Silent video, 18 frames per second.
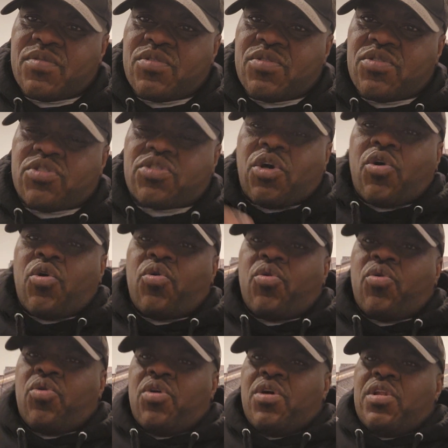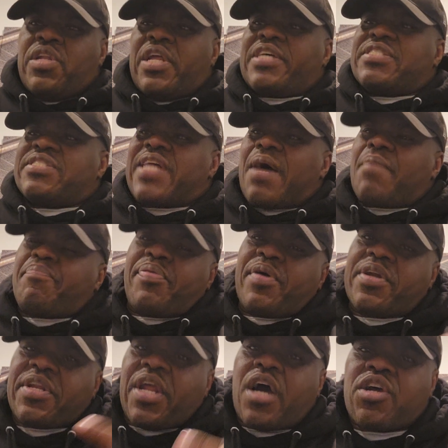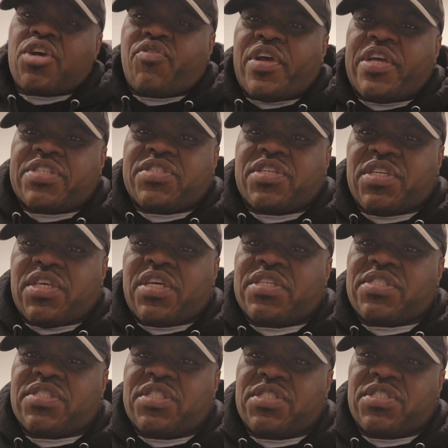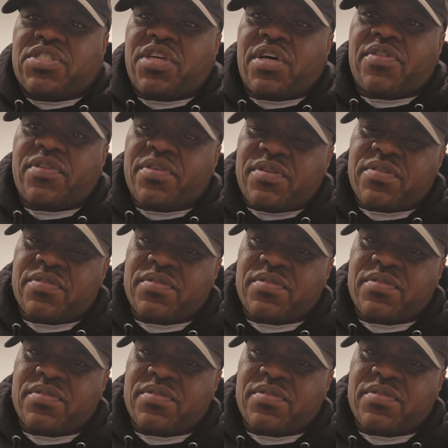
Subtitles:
So let's stop putting our greats against each other.